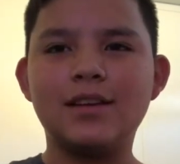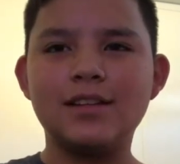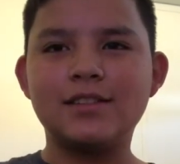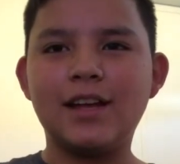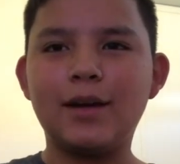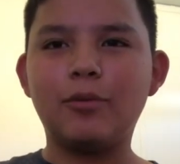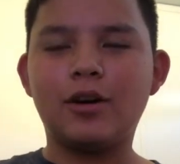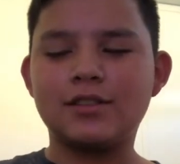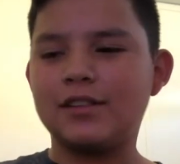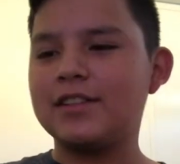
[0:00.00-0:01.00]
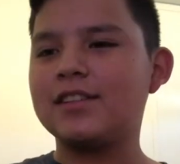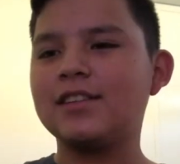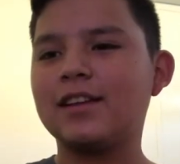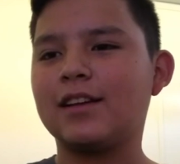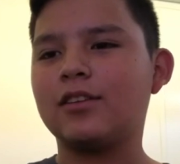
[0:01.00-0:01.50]
his dad walks in. This
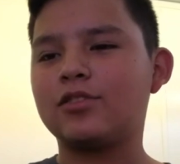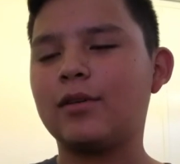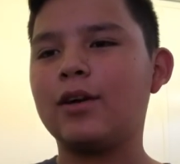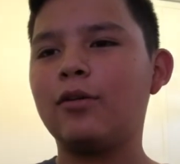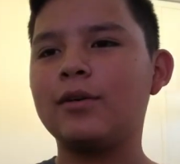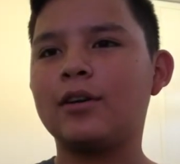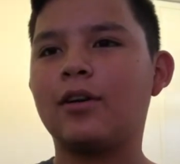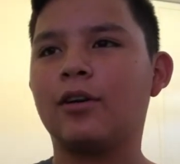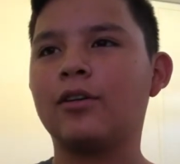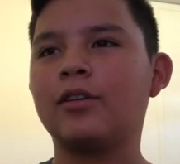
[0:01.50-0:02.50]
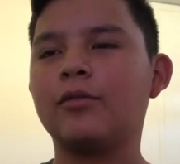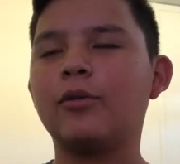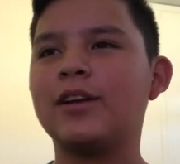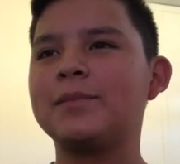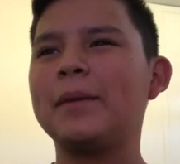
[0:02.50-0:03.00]
is like, so I go in early.
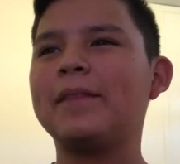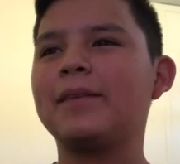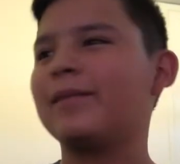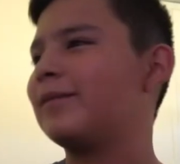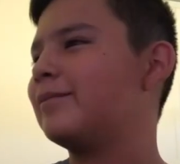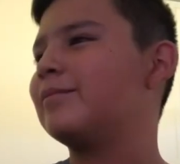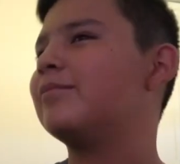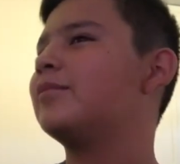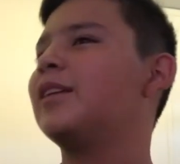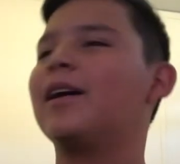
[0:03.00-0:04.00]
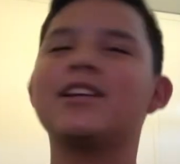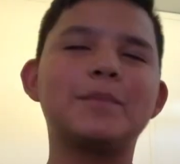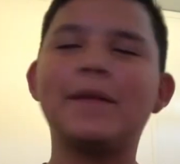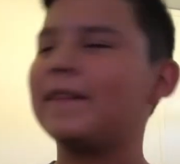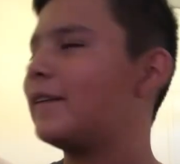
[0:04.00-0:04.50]
Well, I spent
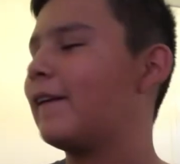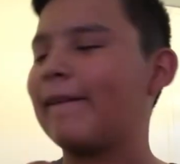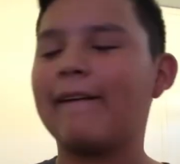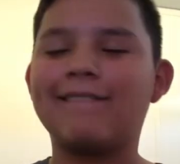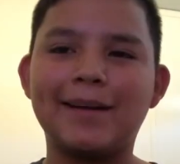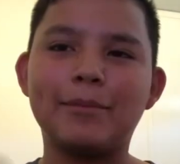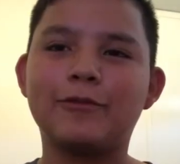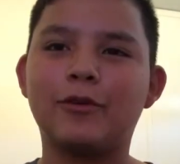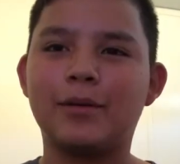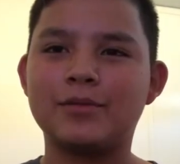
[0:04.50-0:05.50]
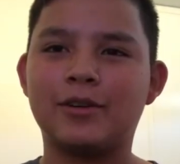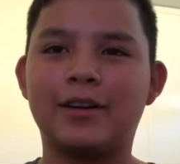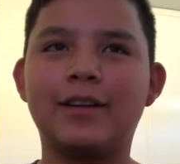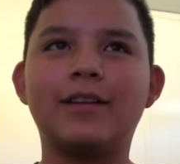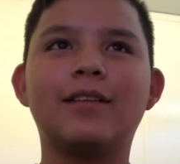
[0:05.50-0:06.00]
the night that night before. I'm
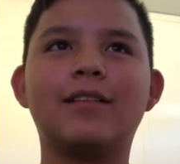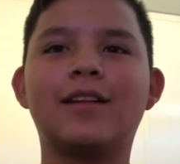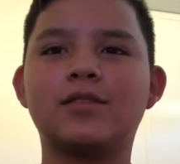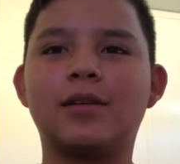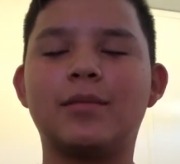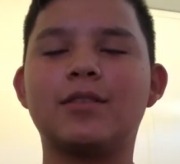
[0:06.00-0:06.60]
sorry, that's what I